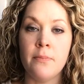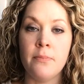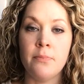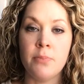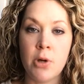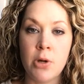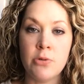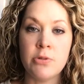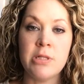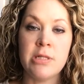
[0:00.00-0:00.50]

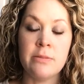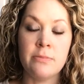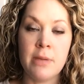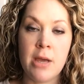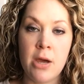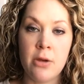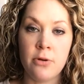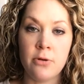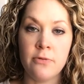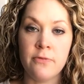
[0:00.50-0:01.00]
protein
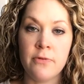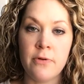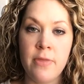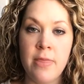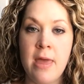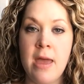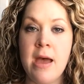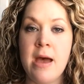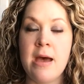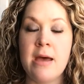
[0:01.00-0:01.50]
powder for
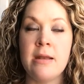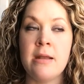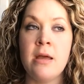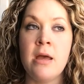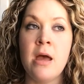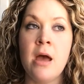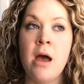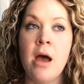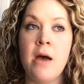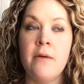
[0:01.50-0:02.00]
that.
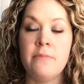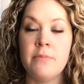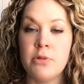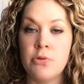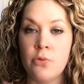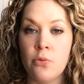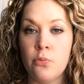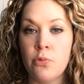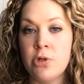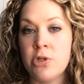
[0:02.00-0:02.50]
I've been
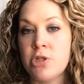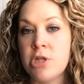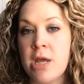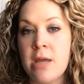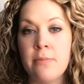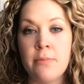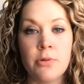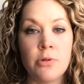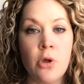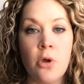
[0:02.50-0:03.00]
doing one
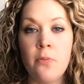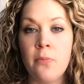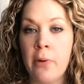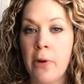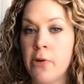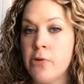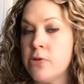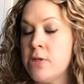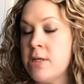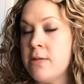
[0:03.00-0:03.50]
shake but no
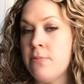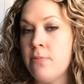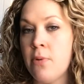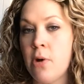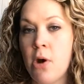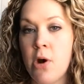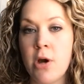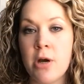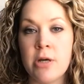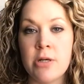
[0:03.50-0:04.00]
protein
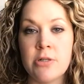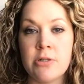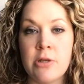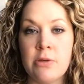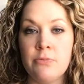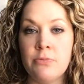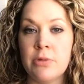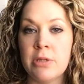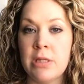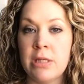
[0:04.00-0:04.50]
bars
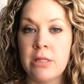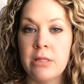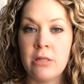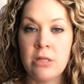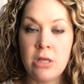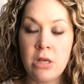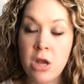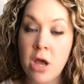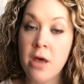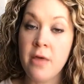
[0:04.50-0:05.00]
and really
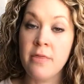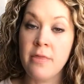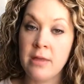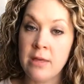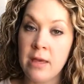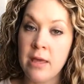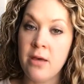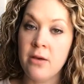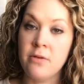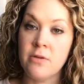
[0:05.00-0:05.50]

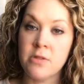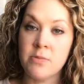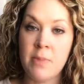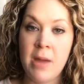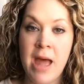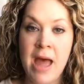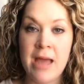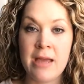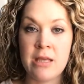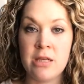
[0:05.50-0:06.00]
nothing else
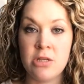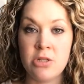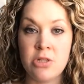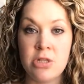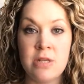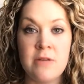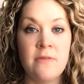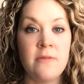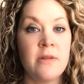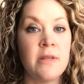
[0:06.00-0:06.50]
packaged,
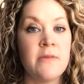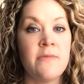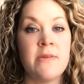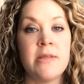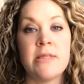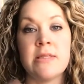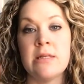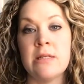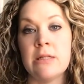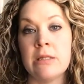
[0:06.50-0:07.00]
even if
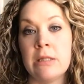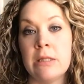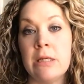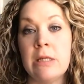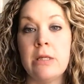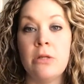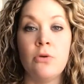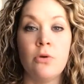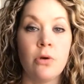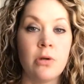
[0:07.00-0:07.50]
it's a
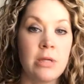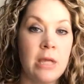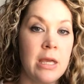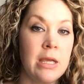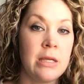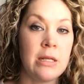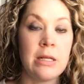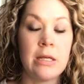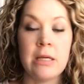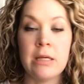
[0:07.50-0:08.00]
clean
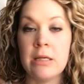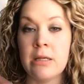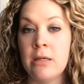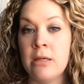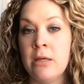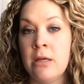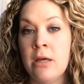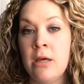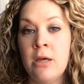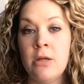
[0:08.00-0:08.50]
organic,
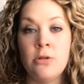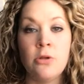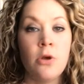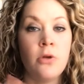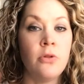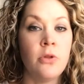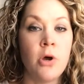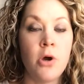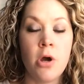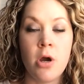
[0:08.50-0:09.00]
no
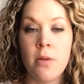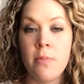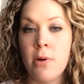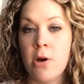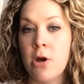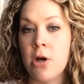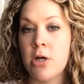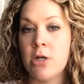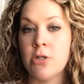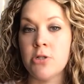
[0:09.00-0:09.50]
Lara
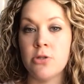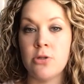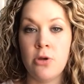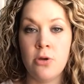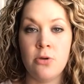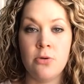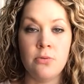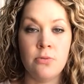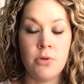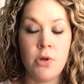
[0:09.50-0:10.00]
bars,
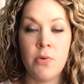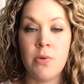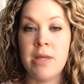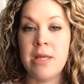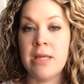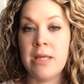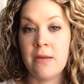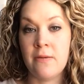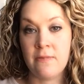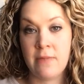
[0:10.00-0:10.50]
no
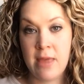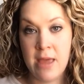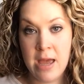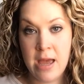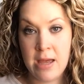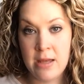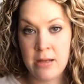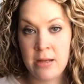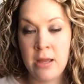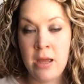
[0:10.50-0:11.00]
any of
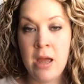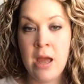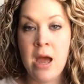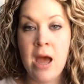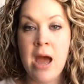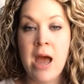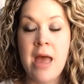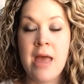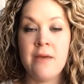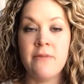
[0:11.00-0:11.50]
that.
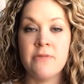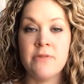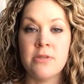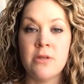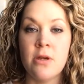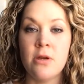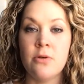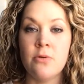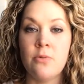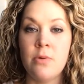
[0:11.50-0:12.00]
I have
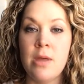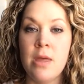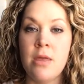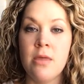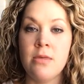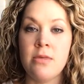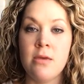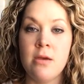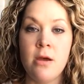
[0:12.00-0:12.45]
stuck with